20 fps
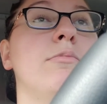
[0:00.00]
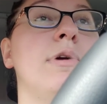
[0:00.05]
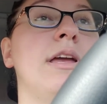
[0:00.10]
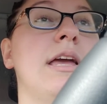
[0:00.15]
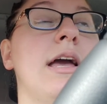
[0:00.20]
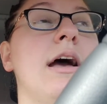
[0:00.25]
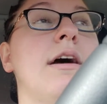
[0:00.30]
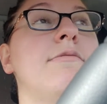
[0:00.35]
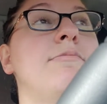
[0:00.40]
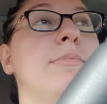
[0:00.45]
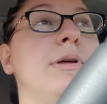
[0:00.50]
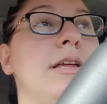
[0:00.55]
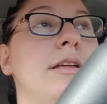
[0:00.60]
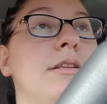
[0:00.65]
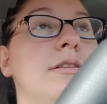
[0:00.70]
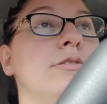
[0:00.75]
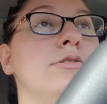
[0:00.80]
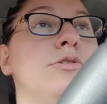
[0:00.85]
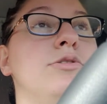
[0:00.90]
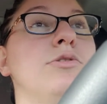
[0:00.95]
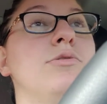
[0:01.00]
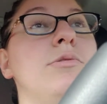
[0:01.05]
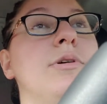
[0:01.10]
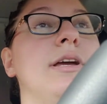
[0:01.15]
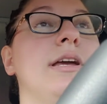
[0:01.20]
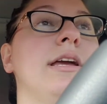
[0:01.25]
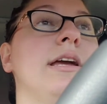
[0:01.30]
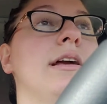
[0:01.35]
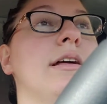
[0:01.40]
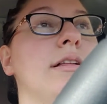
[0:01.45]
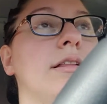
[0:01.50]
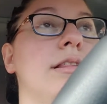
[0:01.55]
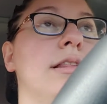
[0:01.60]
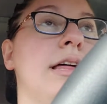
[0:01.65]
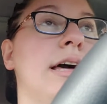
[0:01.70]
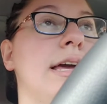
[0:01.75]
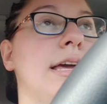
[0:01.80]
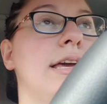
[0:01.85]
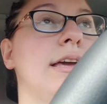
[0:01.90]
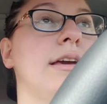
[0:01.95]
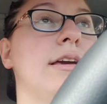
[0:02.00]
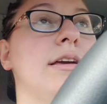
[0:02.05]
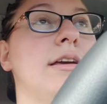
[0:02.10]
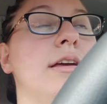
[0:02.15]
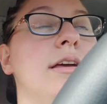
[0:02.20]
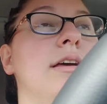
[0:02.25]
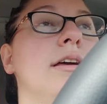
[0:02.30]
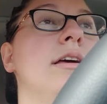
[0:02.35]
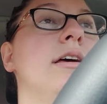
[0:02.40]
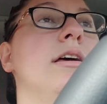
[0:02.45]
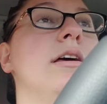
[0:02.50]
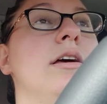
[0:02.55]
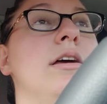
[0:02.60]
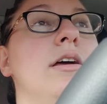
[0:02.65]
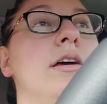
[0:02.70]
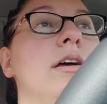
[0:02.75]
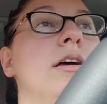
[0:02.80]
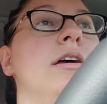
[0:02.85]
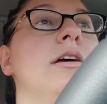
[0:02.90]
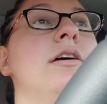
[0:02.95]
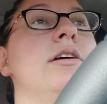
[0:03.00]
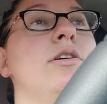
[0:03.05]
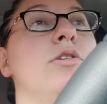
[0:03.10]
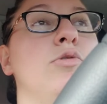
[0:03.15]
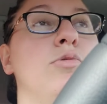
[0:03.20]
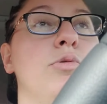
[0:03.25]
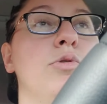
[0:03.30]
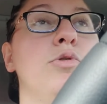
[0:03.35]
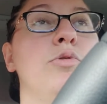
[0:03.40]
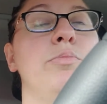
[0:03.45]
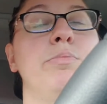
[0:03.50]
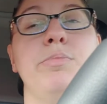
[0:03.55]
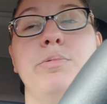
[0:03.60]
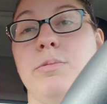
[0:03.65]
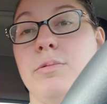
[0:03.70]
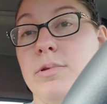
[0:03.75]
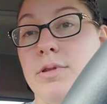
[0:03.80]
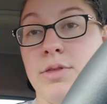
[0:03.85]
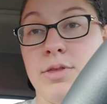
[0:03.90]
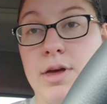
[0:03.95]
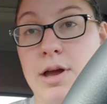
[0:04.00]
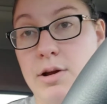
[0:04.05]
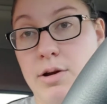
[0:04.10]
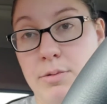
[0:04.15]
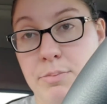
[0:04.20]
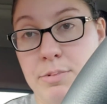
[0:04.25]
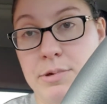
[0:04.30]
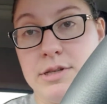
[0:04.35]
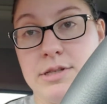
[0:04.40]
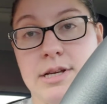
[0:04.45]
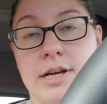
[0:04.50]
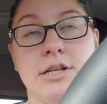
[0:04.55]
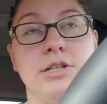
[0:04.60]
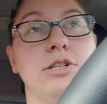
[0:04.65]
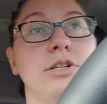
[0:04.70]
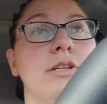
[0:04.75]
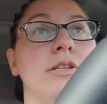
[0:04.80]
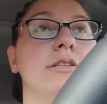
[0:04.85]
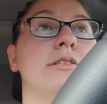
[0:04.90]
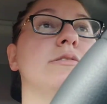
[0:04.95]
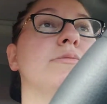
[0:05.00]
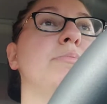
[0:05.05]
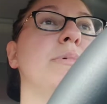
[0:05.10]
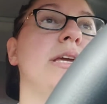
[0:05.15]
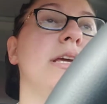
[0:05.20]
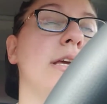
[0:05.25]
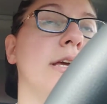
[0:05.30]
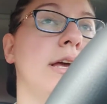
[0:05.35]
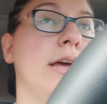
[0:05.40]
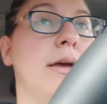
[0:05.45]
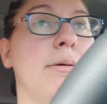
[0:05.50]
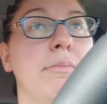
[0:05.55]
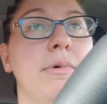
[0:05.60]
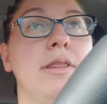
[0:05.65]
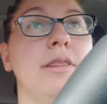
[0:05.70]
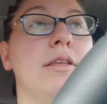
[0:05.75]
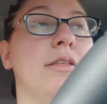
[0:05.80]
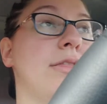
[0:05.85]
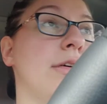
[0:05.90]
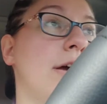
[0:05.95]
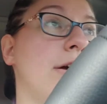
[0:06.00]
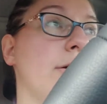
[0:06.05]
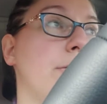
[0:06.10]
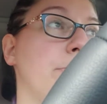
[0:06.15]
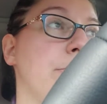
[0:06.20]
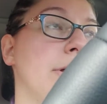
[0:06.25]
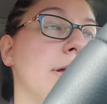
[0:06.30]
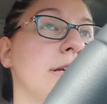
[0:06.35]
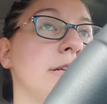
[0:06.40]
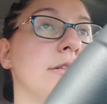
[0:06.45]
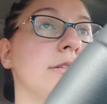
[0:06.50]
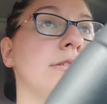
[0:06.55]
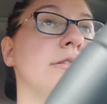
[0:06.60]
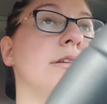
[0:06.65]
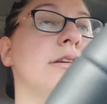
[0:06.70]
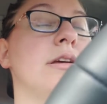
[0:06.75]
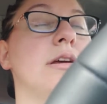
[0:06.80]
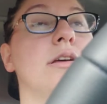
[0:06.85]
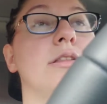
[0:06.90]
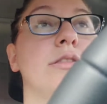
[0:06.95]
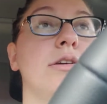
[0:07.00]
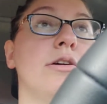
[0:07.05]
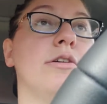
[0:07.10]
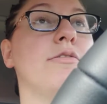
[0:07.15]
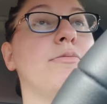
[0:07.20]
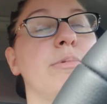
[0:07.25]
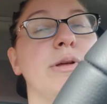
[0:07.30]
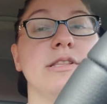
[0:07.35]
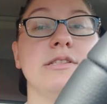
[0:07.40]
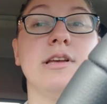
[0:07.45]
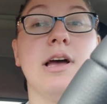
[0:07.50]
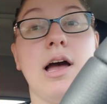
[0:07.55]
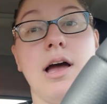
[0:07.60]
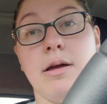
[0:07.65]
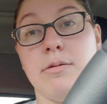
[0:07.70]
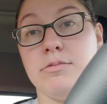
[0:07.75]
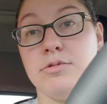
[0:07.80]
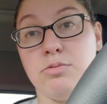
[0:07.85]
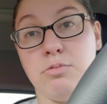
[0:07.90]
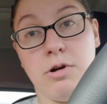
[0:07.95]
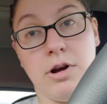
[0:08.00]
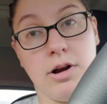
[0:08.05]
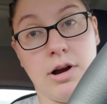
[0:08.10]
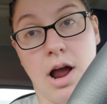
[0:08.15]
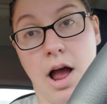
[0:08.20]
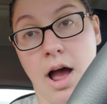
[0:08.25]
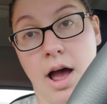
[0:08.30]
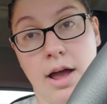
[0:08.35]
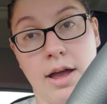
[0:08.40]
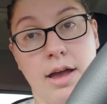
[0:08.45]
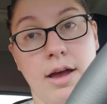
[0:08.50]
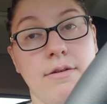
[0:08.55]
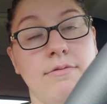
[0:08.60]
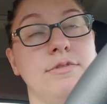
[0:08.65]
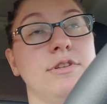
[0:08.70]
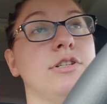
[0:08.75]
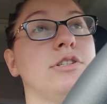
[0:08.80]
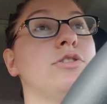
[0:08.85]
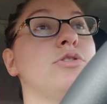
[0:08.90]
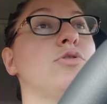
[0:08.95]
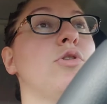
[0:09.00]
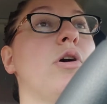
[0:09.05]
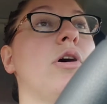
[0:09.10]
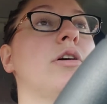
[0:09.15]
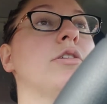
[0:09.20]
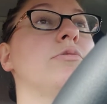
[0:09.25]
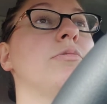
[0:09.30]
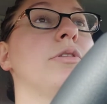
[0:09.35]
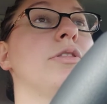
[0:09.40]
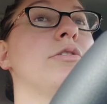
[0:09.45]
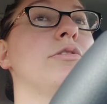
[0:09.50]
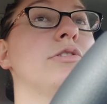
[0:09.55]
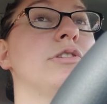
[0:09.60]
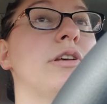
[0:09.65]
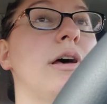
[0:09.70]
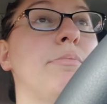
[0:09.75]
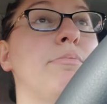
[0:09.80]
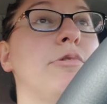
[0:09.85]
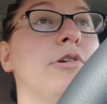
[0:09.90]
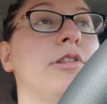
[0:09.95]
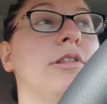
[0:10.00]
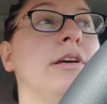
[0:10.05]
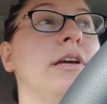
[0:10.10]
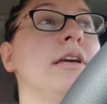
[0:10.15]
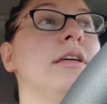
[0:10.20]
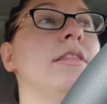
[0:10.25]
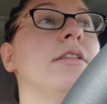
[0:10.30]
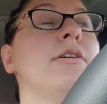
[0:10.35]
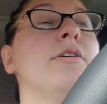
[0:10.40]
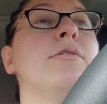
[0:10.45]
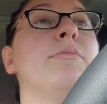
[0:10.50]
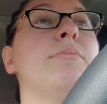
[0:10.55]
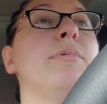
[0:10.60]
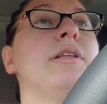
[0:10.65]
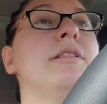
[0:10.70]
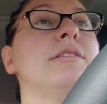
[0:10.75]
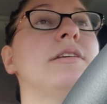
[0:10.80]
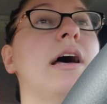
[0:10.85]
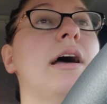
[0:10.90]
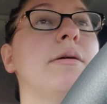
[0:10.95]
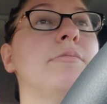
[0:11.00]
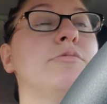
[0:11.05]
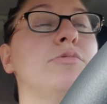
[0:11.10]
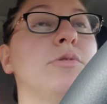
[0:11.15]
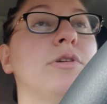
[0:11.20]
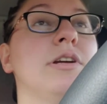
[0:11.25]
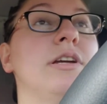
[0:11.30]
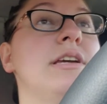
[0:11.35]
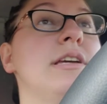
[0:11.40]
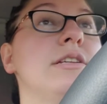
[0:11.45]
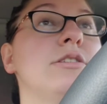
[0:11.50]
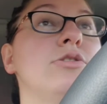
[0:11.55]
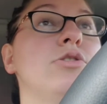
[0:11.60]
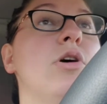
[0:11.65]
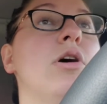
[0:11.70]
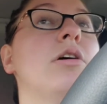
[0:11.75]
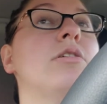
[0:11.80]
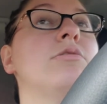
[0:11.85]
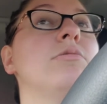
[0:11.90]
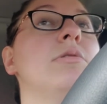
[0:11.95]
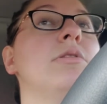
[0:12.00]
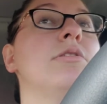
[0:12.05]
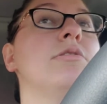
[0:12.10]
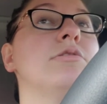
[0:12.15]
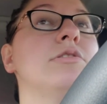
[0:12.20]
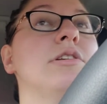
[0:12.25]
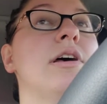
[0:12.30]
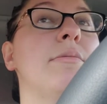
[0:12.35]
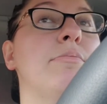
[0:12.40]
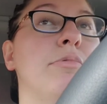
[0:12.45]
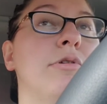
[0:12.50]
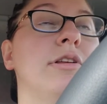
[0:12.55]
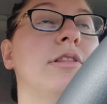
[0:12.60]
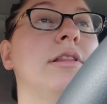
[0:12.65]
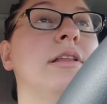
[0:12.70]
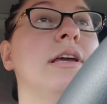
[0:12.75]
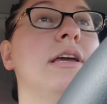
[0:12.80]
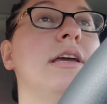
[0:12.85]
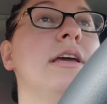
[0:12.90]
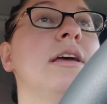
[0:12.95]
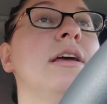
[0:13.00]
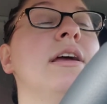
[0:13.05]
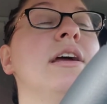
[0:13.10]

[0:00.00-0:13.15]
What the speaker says: we have been doing like group therapy sessions, me, him, and the therapist. There have been times where I have just talked with her separately. There have been times where he's talked with her separately.